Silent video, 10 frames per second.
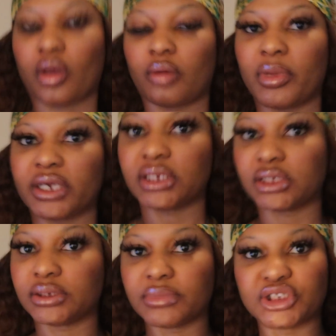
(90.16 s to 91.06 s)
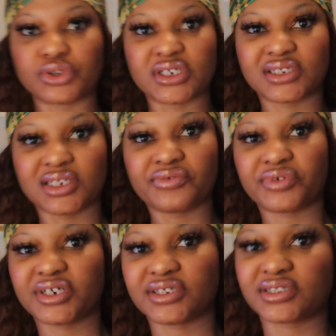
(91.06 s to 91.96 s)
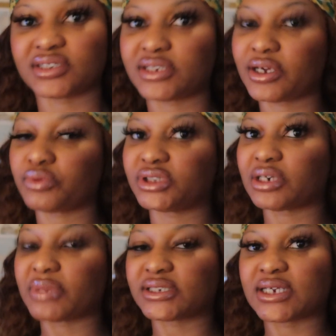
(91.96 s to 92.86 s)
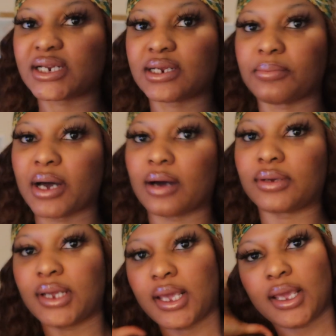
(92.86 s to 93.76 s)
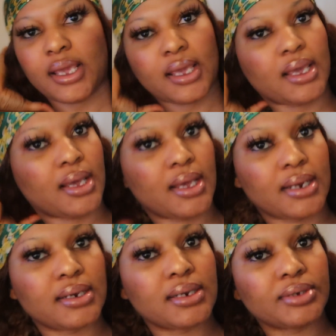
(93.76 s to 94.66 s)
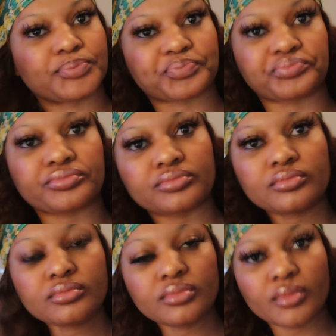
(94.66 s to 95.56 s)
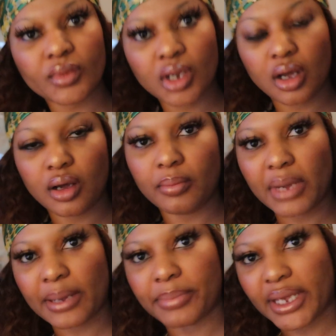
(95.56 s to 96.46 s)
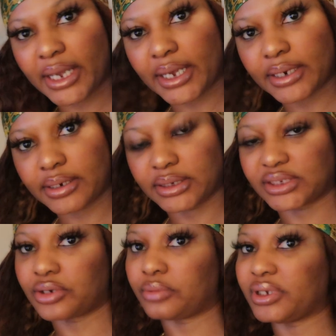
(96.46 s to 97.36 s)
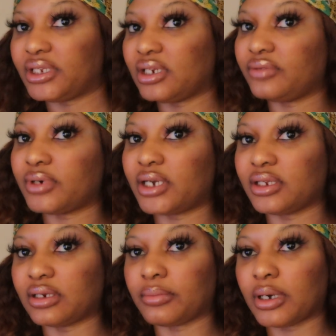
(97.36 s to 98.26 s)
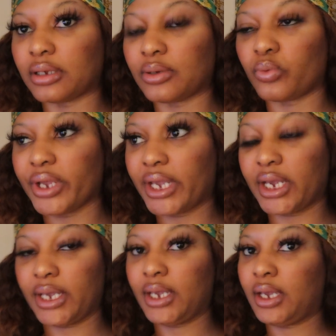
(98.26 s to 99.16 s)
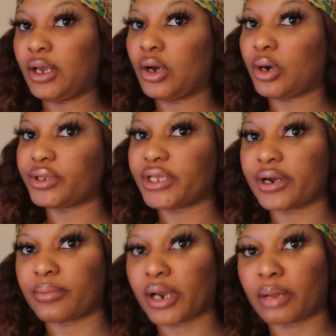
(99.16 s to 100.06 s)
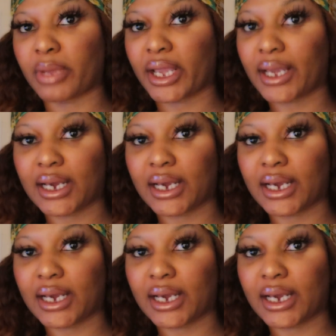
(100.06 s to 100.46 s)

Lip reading: my trust delivery is today, which I'm excited about, and my bed is gonna be delivered in about a week or thereabout, and my